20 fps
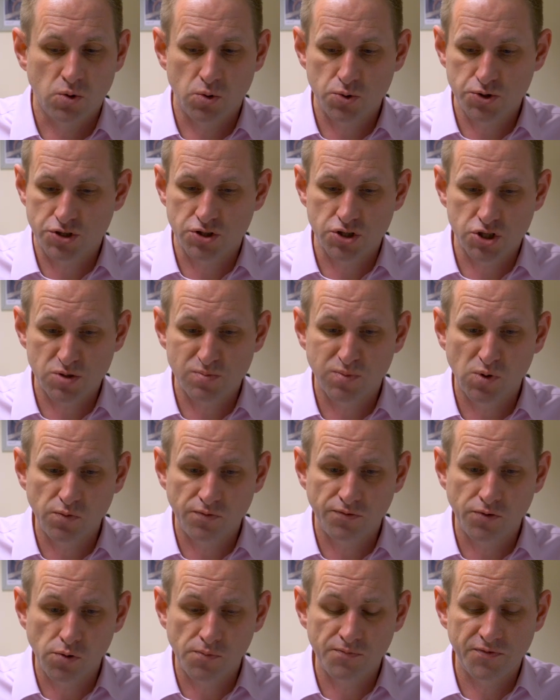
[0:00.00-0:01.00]
also the small
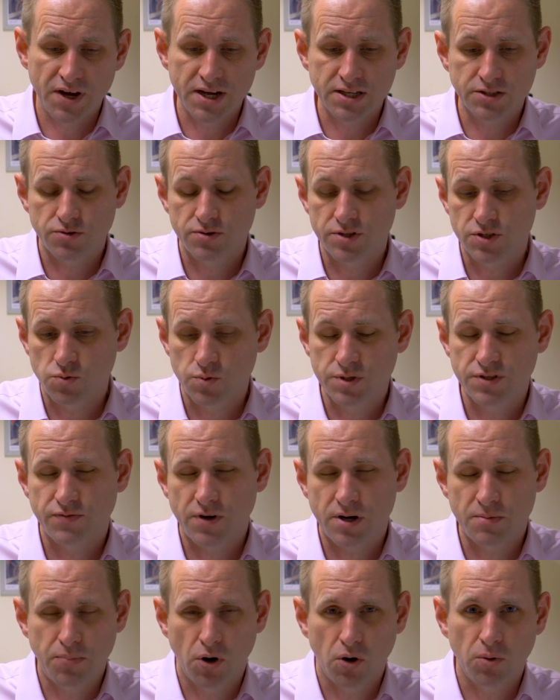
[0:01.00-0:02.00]
form factor is always
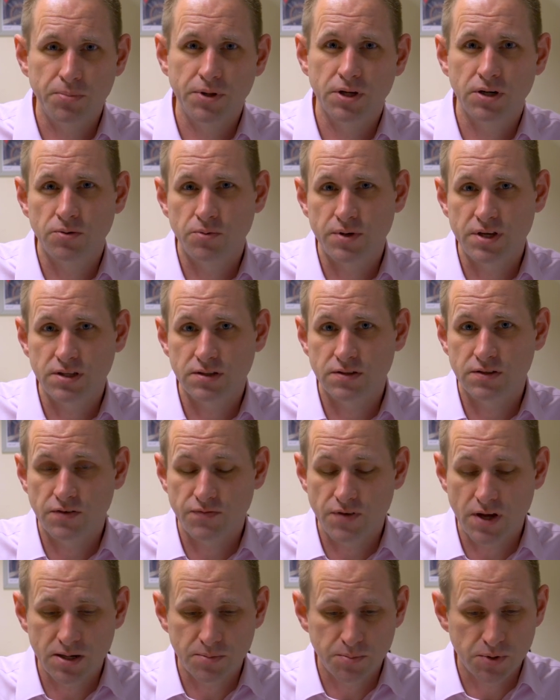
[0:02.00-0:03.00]
very popular with
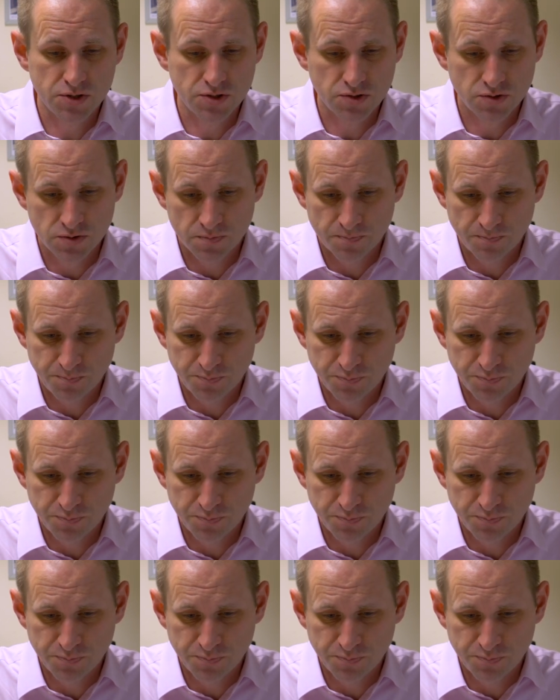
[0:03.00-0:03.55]
developers.